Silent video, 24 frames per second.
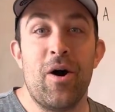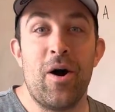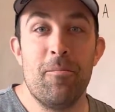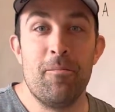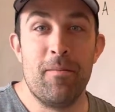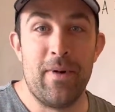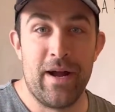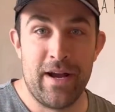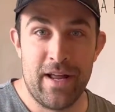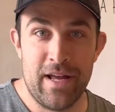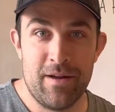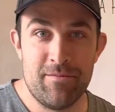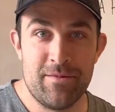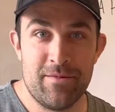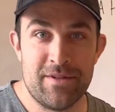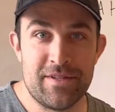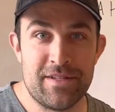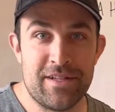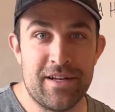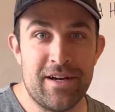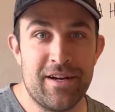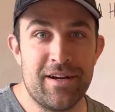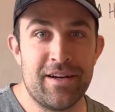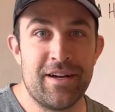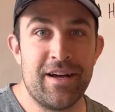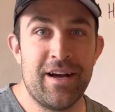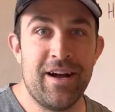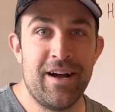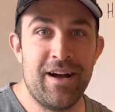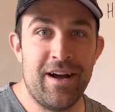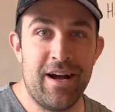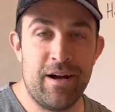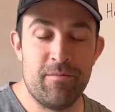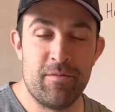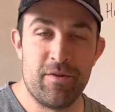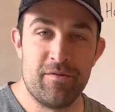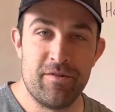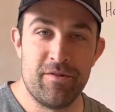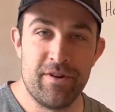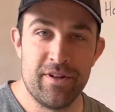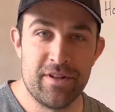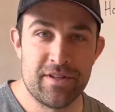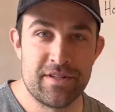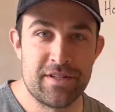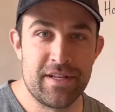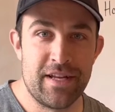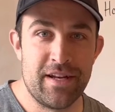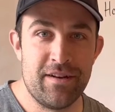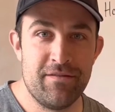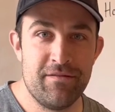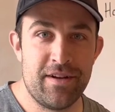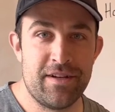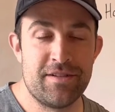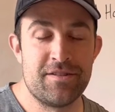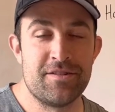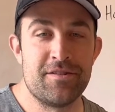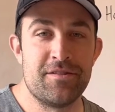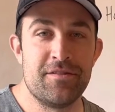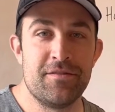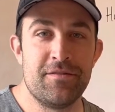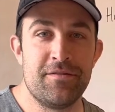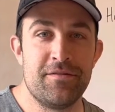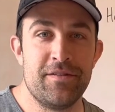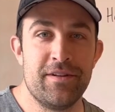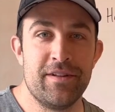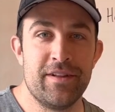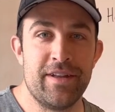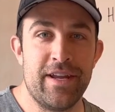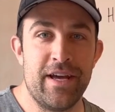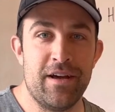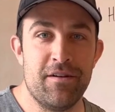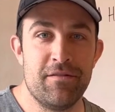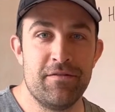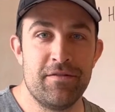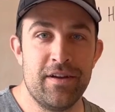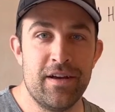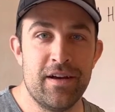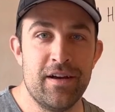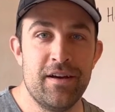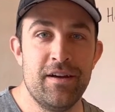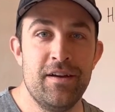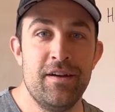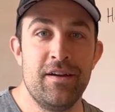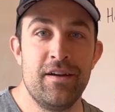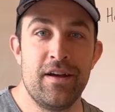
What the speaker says: My name is Doug. I'm a real estate investor in Philadelphia,